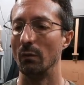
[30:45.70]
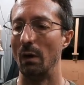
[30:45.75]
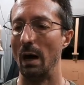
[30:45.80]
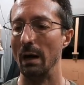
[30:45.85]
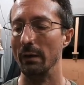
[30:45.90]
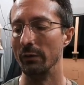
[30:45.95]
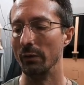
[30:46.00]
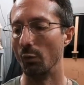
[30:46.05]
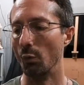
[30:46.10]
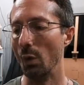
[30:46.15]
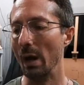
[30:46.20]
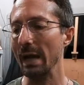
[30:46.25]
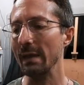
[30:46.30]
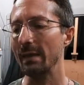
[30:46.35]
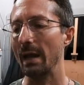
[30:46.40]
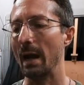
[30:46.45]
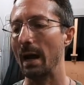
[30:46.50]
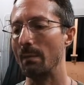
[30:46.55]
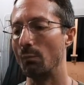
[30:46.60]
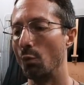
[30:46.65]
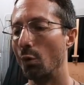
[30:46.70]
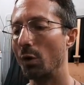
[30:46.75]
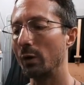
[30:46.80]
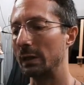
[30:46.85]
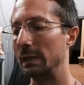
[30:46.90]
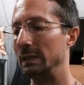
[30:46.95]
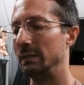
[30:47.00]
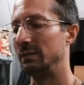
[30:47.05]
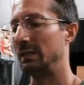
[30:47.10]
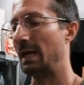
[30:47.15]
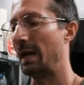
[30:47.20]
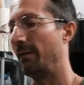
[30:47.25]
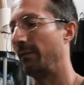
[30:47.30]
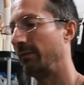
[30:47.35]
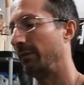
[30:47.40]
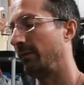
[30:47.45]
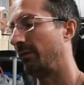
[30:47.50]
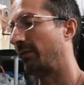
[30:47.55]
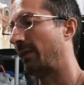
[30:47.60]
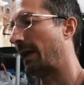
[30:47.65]
the way that I'm working, Jeff,
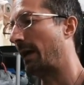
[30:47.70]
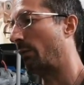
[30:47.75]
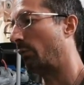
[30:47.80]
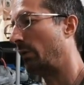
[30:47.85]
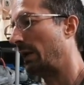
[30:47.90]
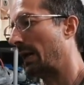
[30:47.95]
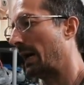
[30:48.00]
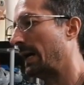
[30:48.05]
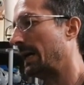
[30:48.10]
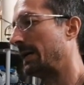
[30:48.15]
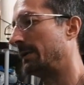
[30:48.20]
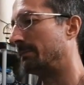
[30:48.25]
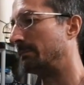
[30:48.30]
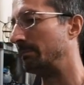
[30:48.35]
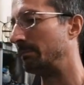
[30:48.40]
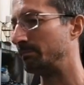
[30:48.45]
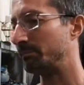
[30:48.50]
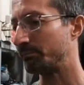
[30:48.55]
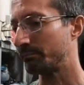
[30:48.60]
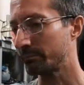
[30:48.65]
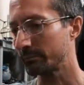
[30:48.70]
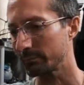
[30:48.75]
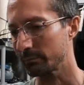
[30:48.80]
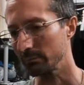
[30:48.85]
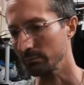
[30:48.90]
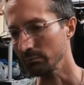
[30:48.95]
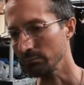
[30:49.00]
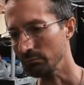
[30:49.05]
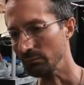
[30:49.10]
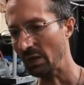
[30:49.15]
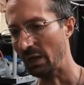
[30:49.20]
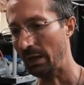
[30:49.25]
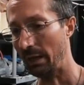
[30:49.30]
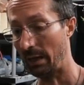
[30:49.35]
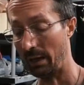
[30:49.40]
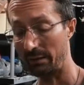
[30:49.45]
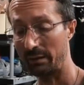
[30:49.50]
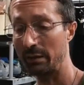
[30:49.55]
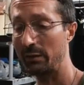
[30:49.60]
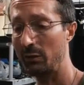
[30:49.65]
is that when and I
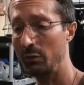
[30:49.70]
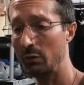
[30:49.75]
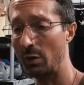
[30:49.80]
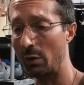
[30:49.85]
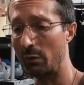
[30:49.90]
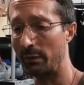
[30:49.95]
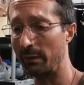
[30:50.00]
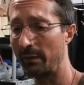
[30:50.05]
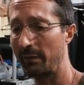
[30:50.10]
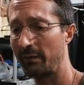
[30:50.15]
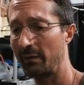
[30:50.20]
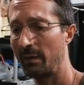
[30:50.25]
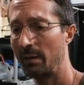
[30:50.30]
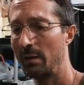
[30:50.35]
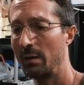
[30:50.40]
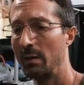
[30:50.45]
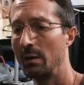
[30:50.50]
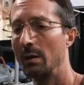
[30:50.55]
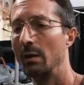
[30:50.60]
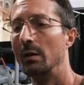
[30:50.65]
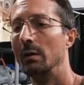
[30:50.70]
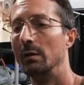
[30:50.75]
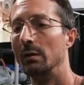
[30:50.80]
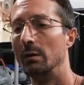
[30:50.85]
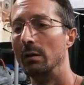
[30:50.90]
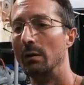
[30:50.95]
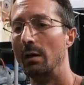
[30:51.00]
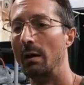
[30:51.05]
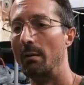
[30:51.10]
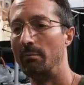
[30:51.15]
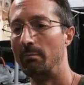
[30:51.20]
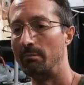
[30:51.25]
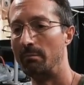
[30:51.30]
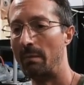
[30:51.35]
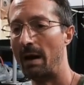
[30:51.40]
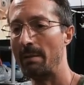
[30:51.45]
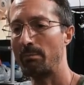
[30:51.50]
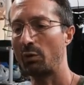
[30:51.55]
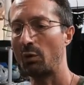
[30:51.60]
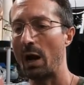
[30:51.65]
think you know this, my
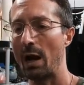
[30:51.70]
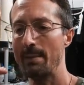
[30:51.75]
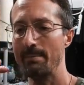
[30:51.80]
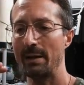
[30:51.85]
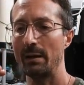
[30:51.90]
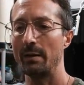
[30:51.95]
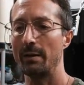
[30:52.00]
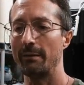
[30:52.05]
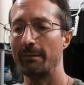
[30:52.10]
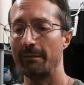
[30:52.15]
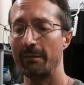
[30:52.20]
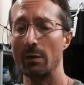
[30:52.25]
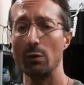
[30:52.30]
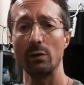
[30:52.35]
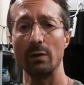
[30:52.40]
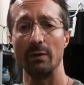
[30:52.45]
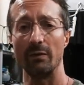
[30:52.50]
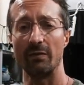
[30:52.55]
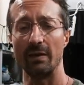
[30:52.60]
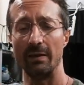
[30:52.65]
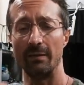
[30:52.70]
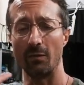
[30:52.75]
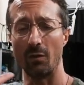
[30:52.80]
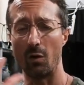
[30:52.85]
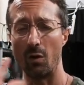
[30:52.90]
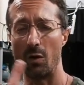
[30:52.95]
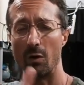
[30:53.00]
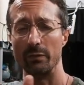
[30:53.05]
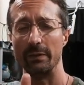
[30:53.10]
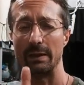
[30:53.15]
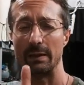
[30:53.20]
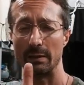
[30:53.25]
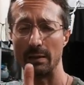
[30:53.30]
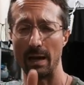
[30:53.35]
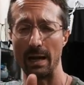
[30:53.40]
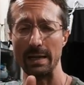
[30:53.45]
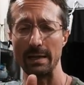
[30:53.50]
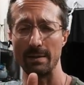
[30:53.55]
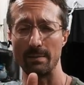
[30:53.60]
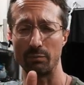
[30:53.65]
primary focus is on the
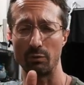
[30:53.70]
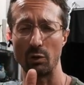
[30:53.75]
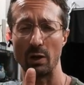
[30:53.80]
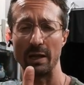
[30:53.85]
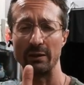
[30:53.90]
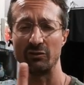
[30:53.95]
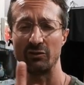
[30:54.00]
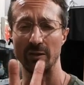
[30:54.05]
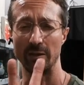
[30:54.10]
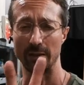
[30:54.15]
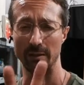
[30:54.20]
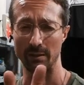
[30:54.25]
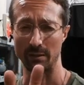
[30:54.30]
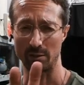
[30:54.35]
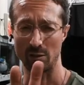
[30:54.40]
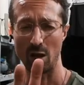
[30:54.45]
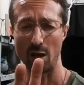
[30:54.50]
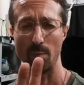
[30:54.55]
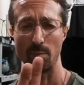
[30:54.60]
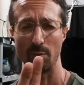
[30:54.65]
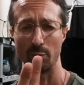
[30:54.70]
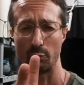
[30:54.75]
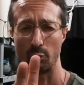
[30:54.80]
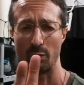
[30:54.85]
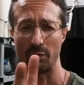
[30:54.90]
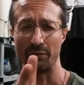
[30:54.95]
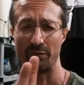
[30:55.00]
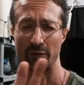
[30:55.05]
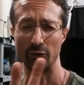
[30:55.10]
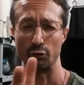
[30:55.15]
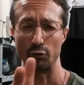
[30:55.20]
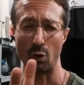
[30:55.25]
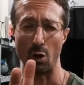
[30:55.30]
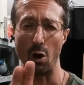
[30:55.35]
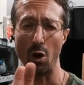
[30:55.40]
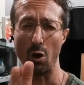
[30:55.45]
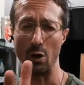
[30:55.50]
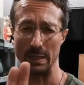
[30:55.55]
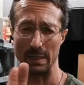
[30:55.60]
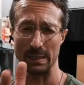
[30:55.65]
light impression coupled with the
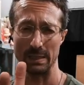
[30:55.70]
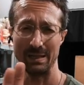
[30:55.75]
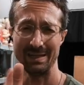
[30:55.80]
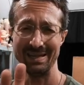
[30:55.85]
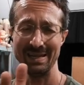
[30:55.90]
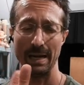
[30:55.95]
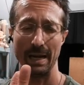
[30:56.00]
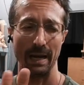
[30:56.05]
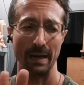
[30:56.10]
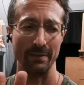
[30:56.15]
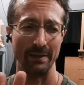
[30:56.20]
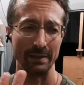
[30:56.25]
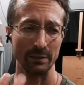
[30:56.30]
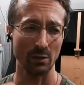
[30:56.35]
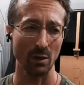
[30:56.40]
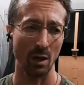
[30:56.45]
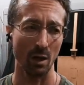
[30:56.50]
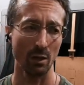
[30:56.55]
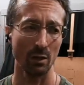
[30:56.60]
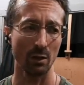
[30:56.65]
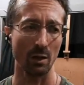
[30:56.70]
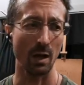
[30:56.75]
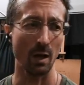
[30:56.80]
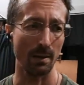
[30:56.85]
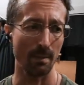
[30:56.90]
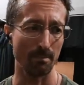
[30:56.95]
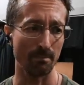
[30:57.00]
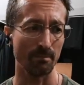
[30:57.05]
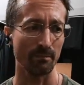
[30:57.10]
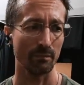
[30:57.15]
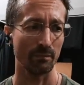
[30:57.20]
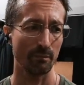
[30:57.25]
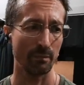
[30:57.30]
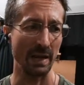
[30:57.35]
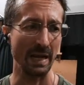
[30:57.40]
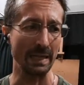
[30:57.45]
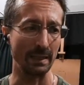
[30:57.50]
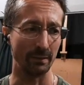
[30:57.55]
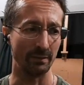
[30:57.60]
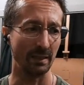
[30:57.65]
drawing. And then color I'm
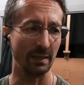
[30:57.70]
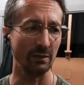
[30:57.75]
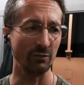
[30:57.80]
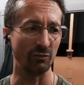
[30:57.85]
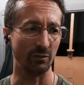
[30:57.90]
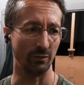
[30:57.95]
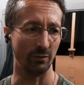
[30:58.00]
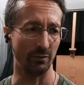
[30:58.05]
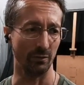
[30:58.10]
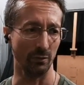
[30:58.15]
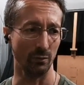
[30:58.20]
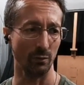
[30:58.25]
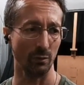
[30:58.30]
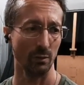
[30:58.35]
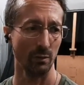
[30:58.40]
paying attention to.